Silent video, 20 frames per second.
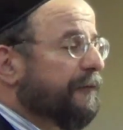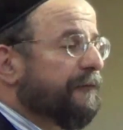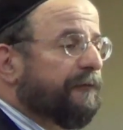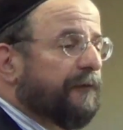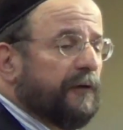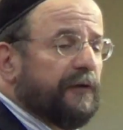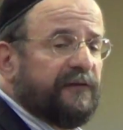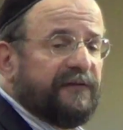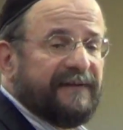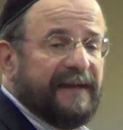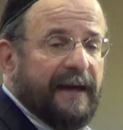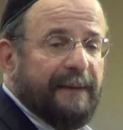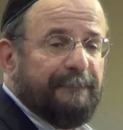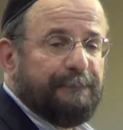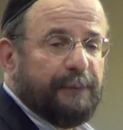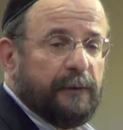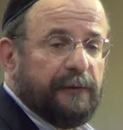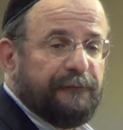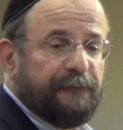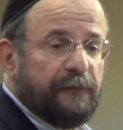our First
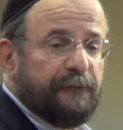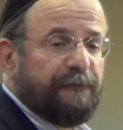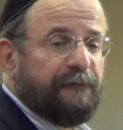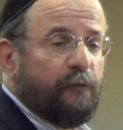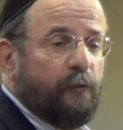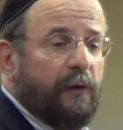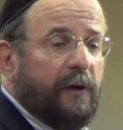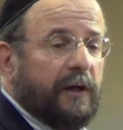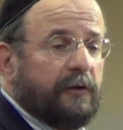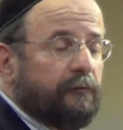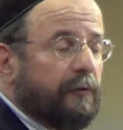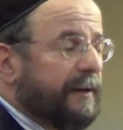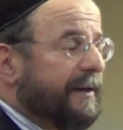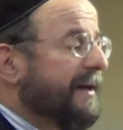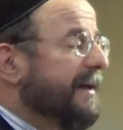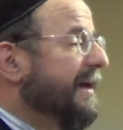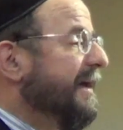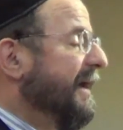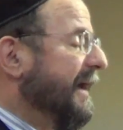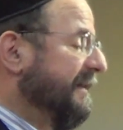Temple for
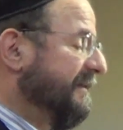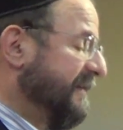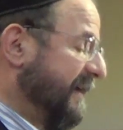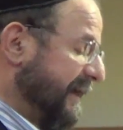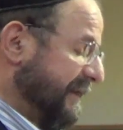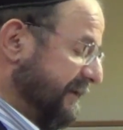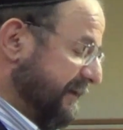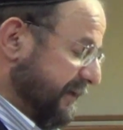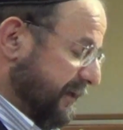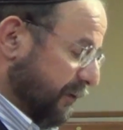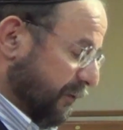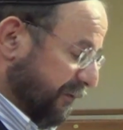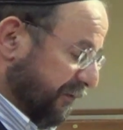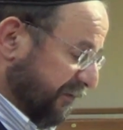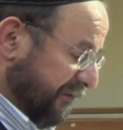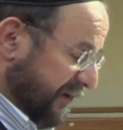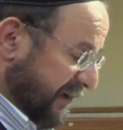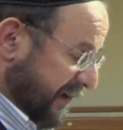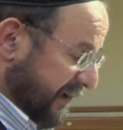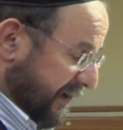410
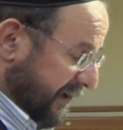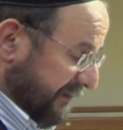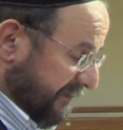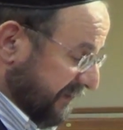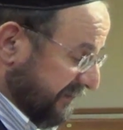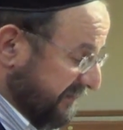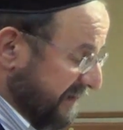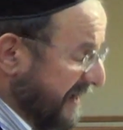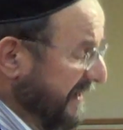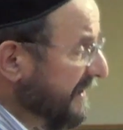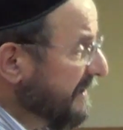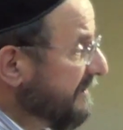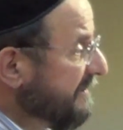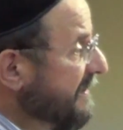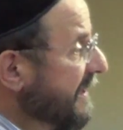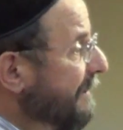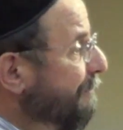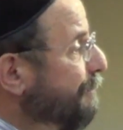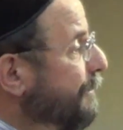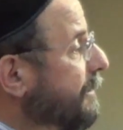years. The Second
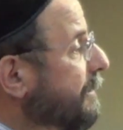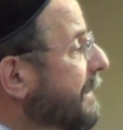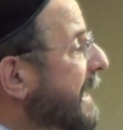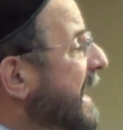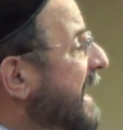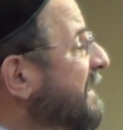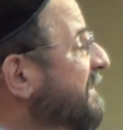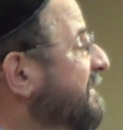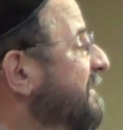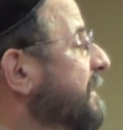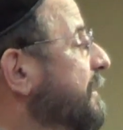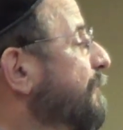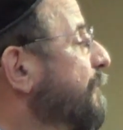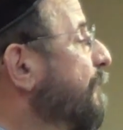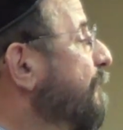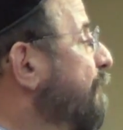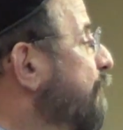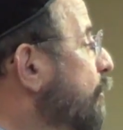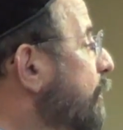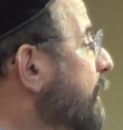Temple lasted
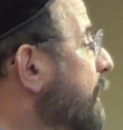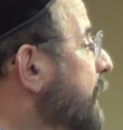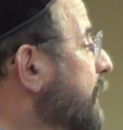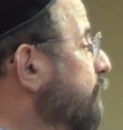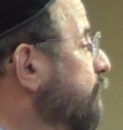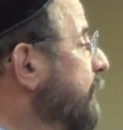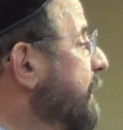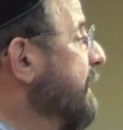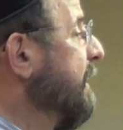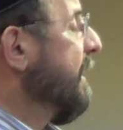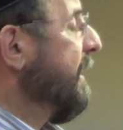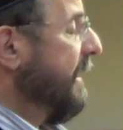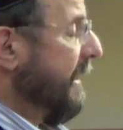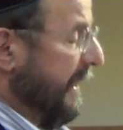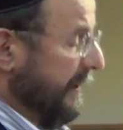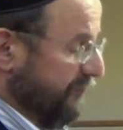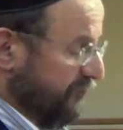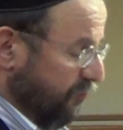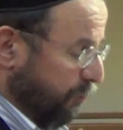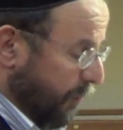for
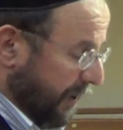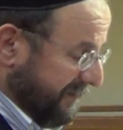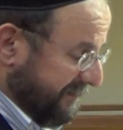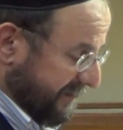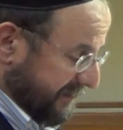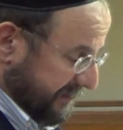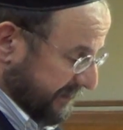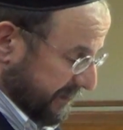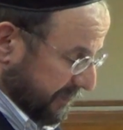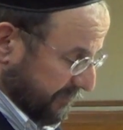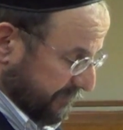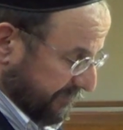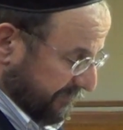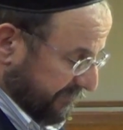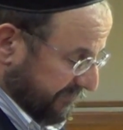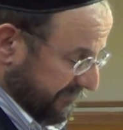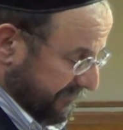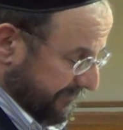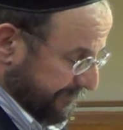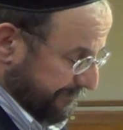420
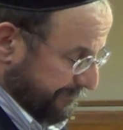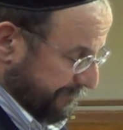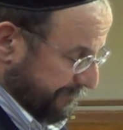years.